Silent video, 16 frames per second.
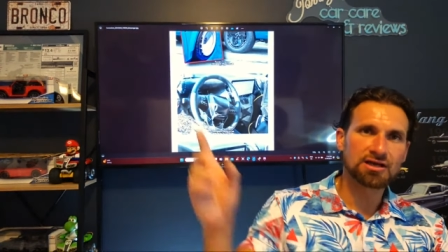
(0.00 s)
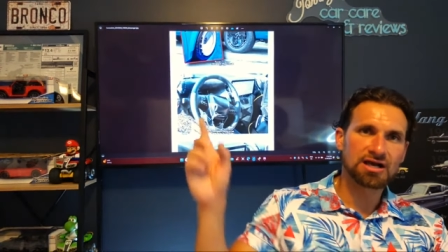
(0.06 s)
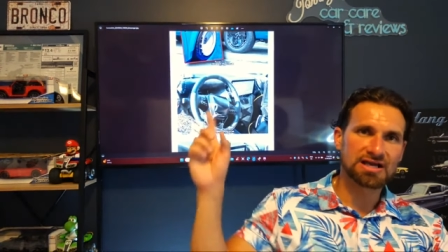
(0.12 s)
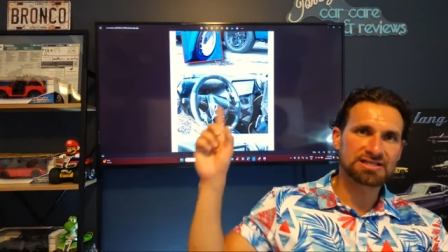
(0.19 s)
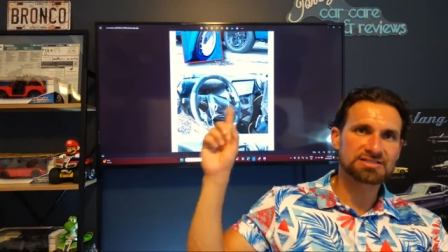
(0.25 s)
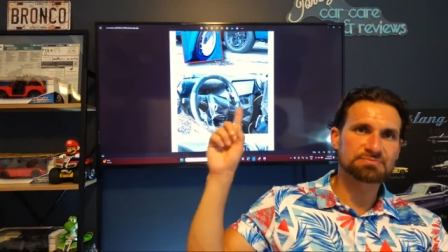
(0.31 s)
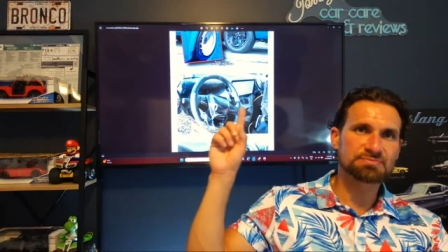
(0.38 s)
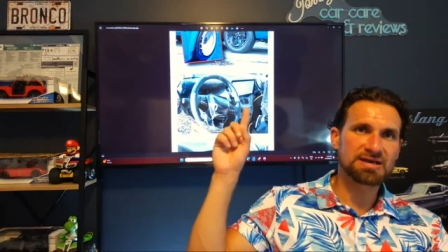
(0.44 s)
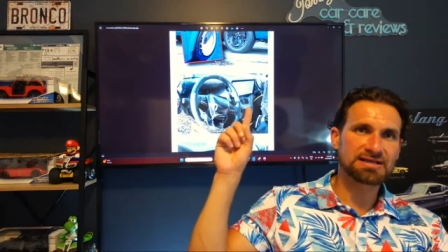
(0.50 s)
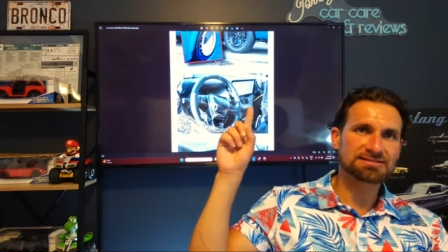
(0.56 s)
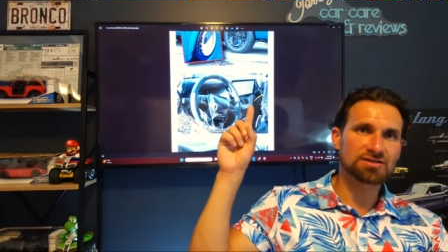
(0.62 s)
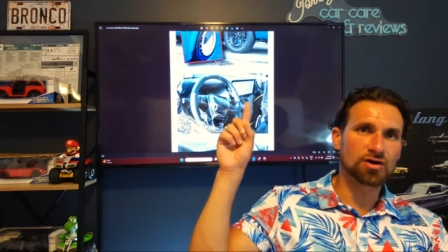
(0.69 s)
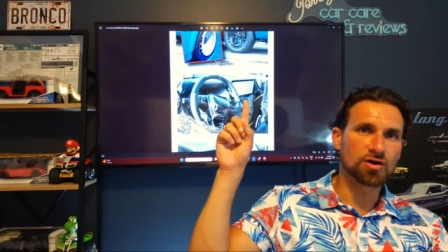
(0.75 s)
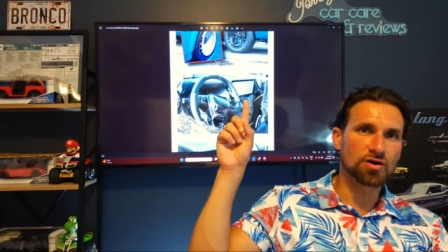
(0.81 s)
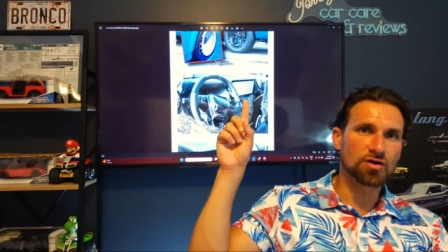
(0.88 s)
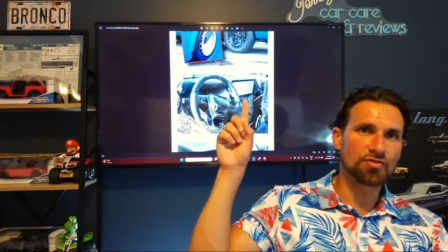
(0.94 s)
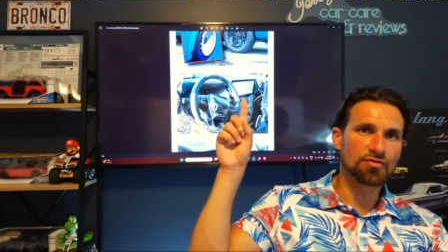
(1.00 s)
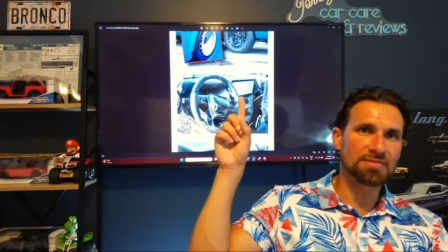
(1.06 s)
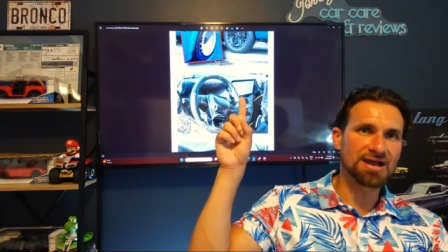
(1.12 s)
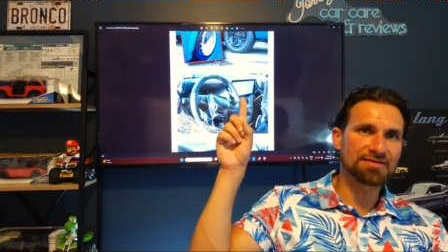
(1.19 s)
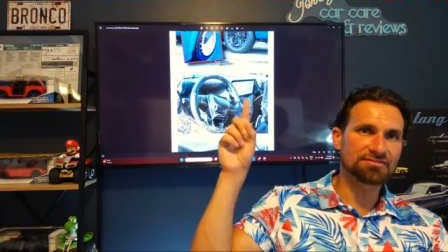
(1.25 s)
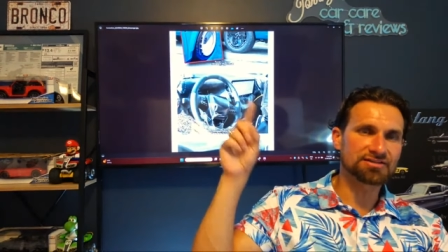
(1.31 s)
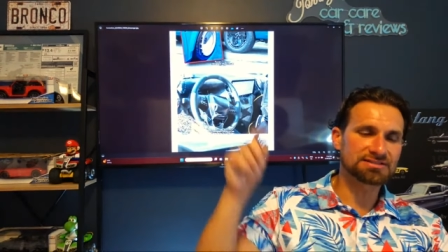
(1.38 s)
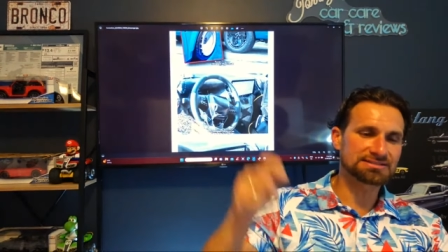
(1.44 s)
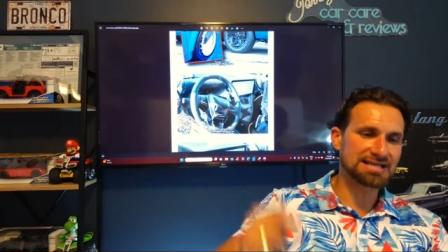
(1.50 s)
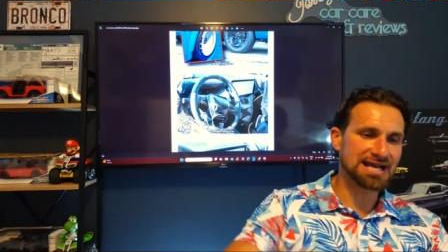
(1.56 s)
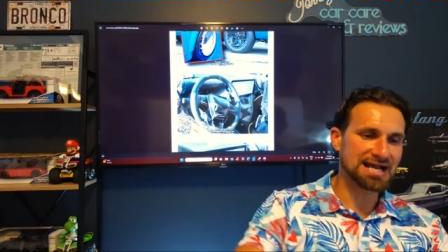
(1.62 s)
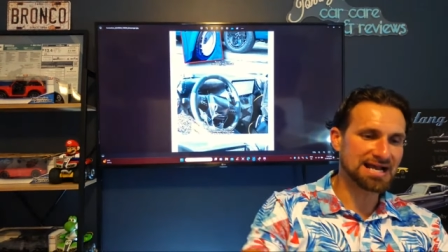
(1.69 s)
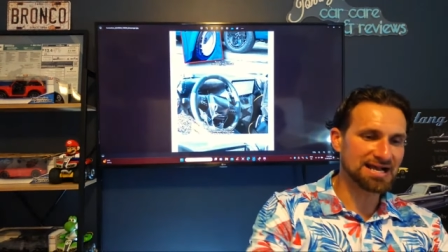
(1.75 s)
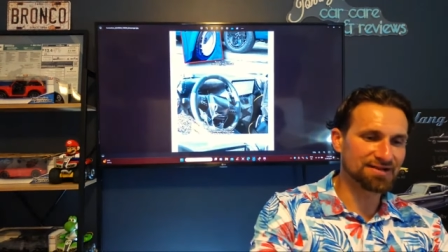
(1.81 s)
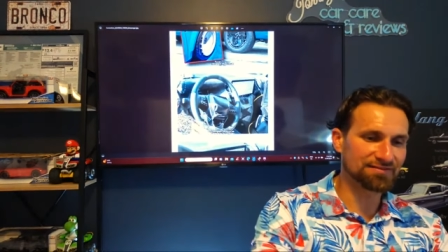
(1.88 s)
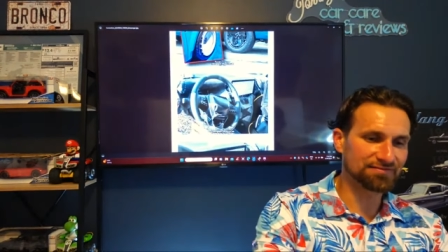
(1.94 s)
I expect all the Mavericks to
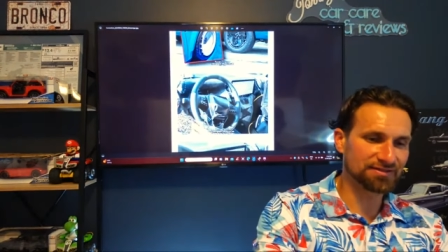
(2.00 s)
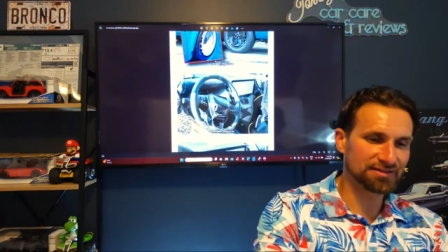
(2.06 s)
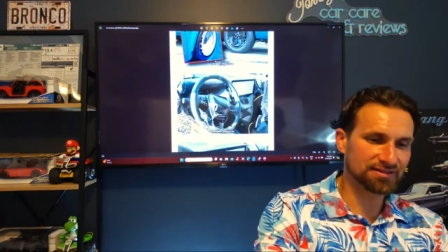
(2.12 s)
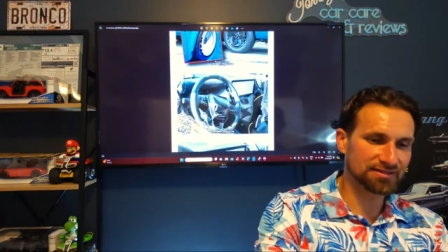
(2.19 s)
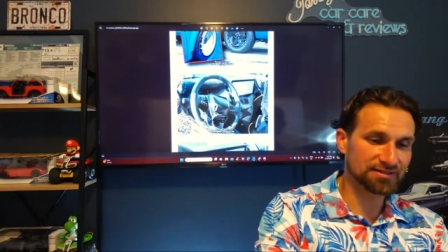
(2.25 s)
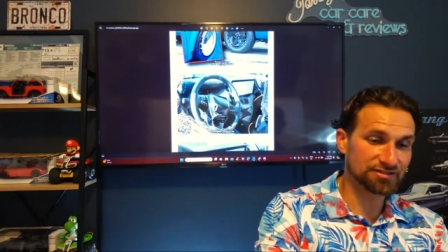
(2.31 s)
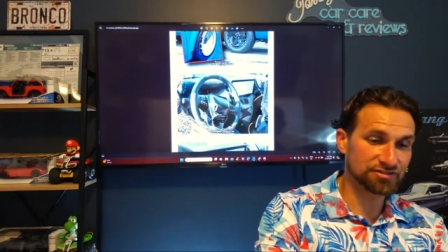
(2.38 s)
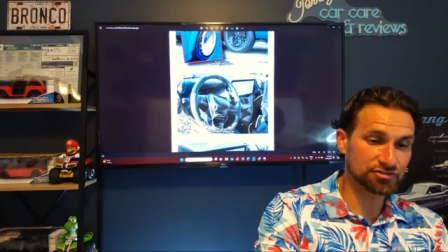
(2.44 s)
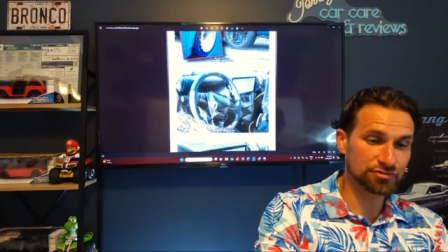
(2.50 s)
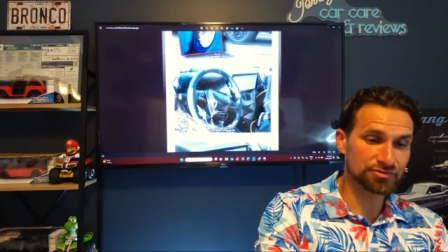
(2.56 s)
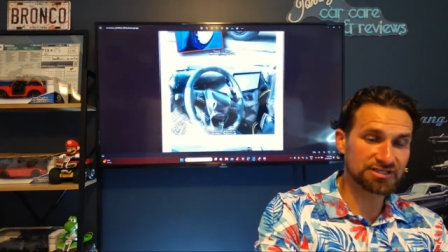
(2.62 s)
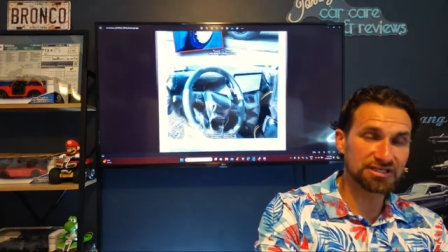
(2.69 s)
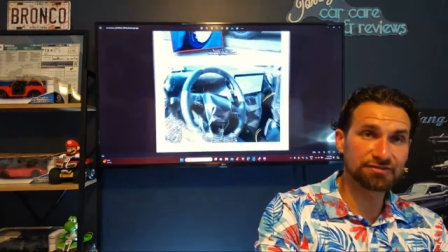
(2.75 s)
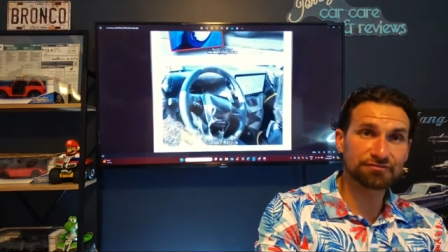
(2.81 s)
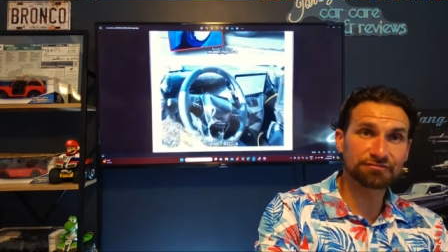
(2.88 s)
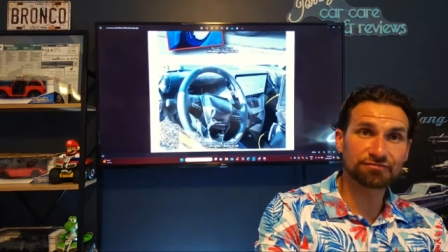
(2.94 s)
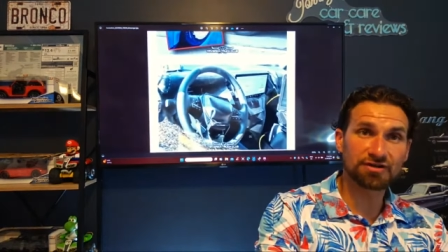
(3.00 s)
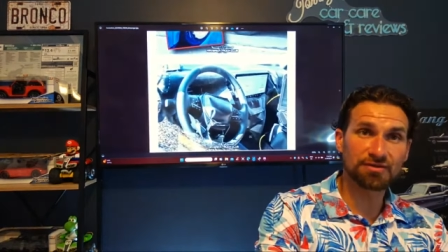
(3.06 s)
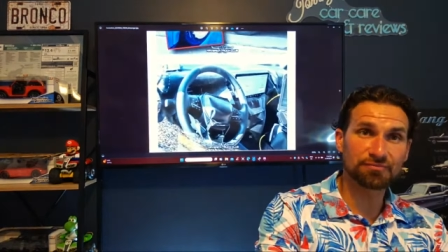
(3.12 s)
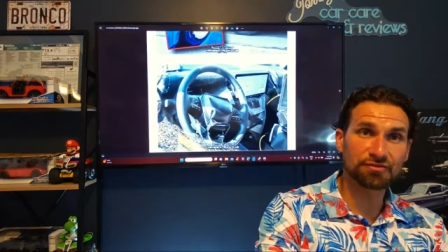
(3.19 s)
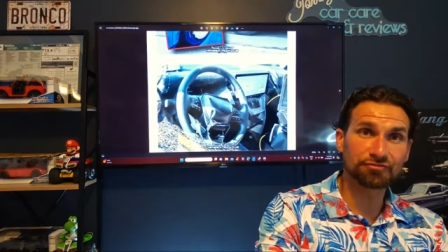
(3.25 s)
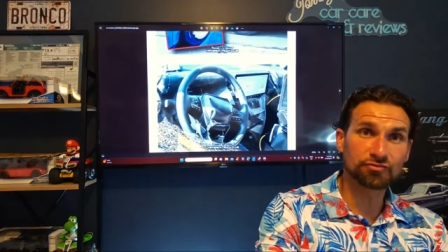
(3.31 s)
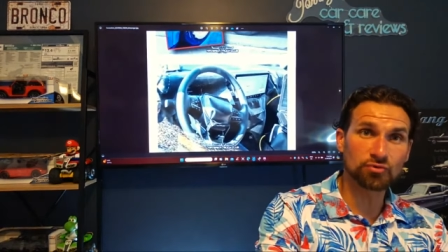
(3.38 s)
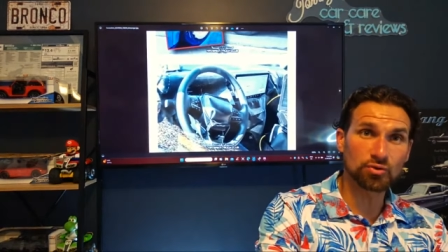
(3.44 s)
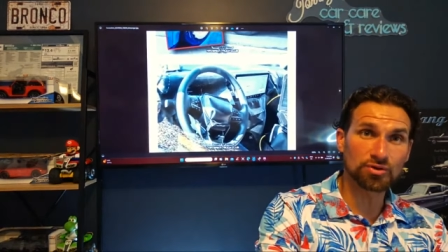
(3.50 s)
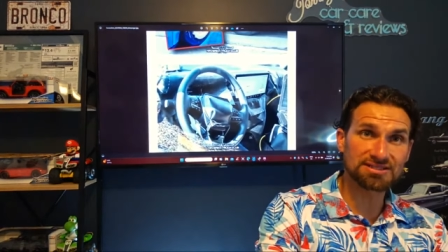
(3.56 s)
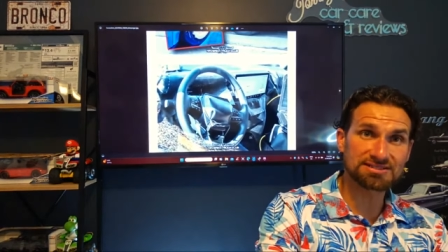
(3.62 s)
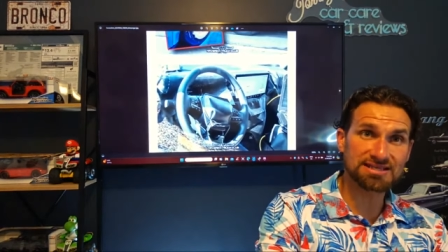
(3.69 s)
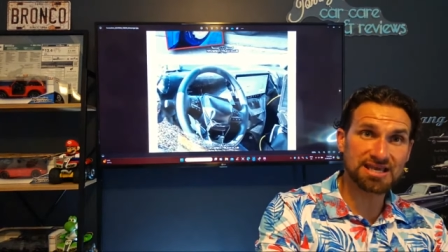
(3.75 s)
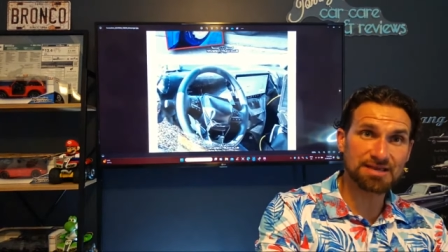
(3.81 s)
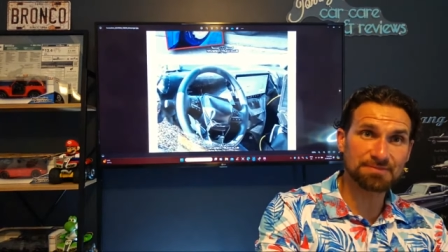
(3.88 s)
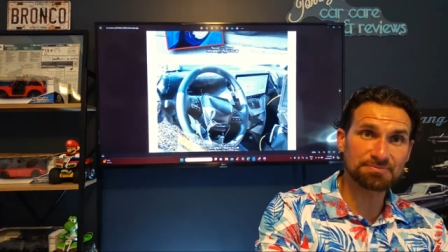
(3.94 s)
have the screen from the Ford
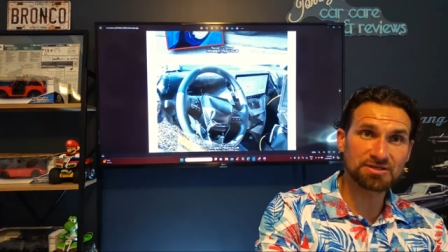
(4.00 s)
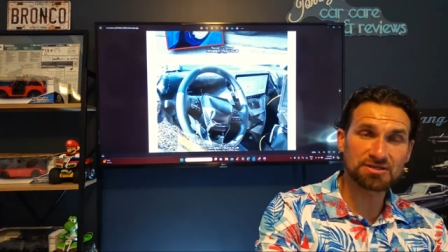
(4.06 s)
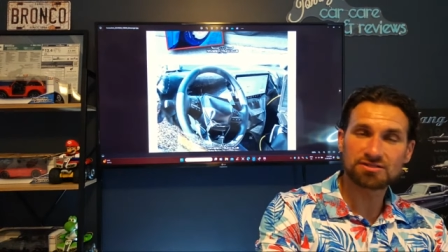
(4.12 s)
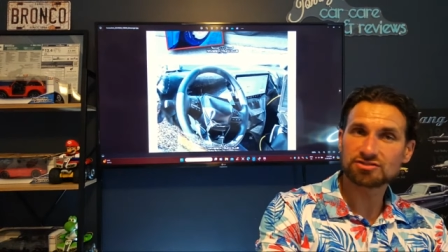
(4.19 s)
Escape.